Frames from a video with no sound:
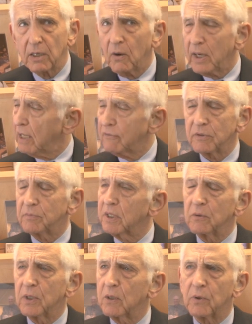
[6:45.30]
No, I haven't
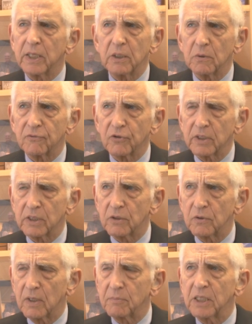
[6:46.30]
been aware. What are you referring
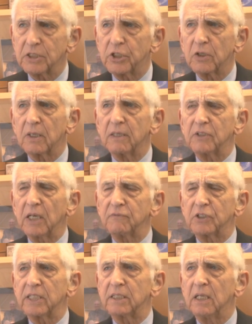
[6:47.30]
to? I'm not sure. I
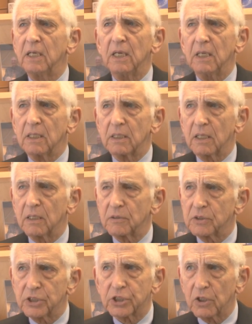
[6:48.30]
have seen uh,
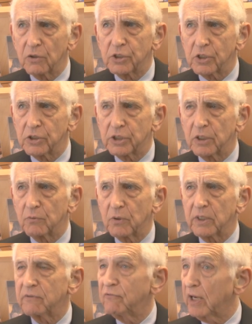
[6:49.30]
disclosures that
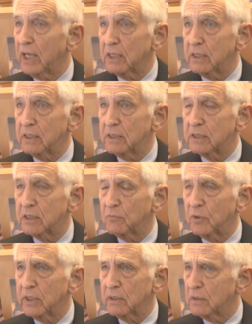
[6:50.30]
were invalid in some way.